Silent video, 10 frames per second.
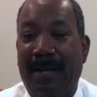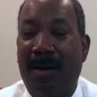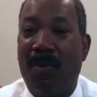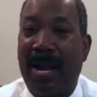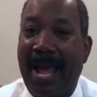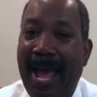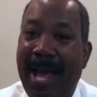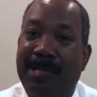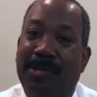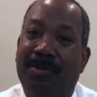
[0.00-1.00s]
I want to
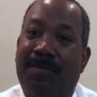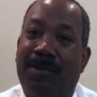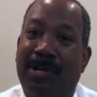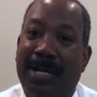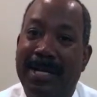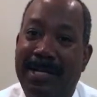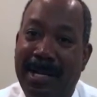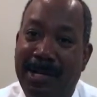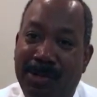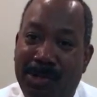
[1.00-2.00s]
ask you for your
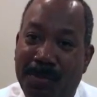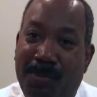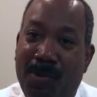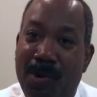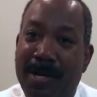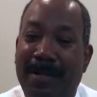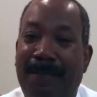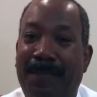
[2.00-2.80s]
continued support,